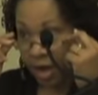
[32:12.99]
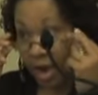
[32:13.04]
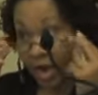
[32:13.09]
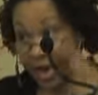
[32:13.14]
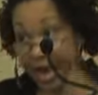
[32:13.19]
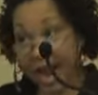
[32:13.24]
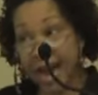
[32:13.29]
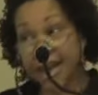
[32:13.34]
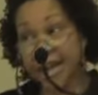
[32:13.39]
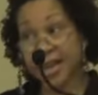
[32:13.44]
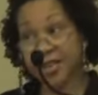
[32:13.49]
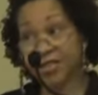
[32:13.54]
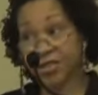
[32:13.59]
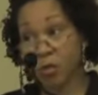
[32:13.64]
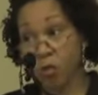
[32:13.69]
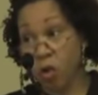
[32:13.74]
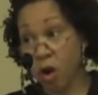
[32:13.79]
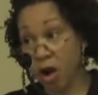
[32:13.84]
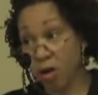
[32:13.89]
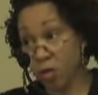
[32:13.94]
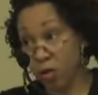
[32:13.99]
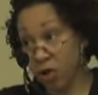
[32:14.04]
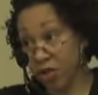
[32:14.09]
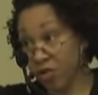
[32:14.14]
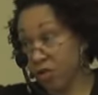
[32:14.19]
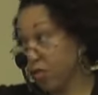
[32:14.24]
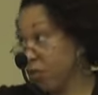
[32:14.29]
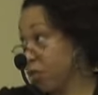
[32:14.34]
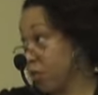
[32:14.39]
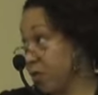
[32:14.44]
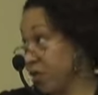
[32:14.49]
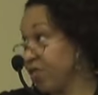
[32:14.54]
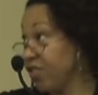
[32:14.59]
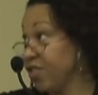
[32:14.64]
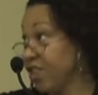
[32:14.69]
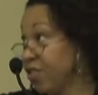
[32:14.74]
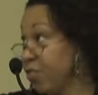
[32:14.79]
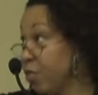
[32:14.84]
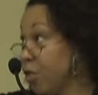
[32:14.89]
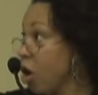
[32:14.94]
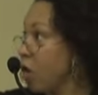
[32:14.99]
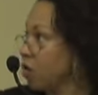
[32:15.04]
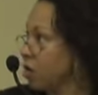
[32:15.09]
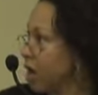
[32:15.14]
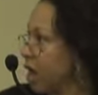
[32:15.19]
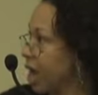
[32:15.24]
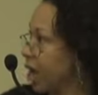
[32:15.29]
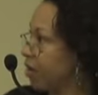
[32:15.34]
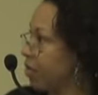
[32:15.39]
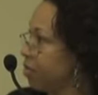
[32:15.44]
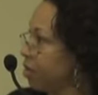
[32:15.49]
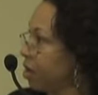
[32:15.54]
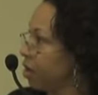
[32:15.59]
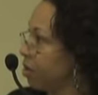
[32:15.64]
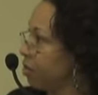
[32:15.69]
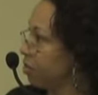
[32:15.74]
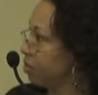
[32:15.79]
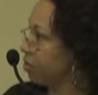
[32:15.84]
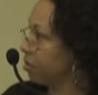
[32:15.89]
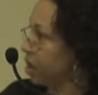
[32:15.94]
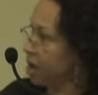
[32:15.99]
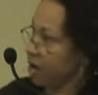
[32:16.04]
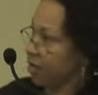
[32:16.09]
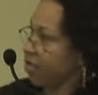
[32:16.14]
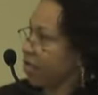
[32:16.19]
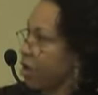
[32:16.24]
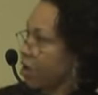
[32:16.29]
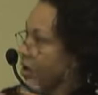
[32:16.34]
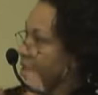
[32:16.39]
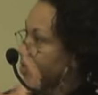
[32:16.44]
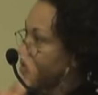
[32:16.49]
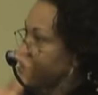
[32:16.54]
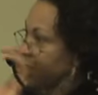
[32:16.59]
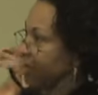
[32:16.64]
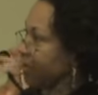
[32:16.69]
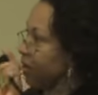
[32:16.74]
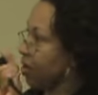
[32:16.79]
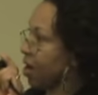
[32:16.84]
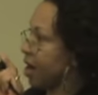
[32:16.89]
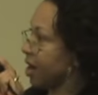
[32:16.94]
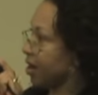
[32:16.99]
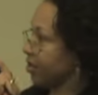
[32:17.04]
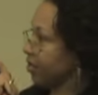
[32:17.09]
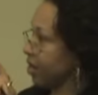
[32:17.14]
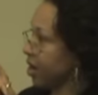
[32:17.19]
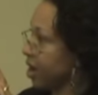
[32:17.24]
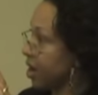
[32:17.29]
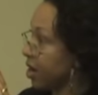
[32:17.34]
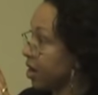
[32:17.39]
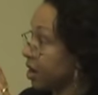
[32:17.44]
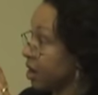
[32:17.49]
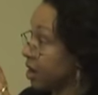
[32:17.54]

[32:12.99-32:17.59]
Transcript: And that is the one where it says, oh, you got it up there. Yeah, sorry. I'm sorry, I didn't see it.